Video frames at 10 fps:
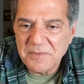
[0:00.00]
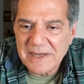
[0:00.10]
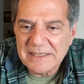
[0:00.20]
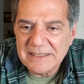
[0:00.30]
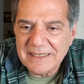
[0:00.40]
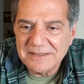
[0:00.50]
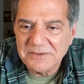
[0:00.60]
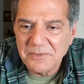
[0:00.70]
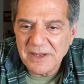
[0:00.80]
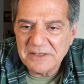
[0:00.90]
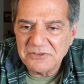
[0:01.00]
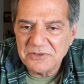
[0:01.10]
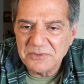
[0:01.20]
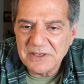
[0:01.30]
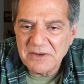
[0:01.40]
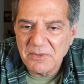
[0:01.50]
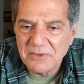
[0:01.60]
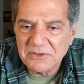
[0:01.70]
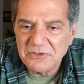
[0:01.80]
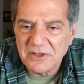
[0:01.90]
way to get the rights to
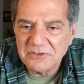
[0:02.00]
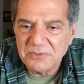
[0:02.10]
record a song?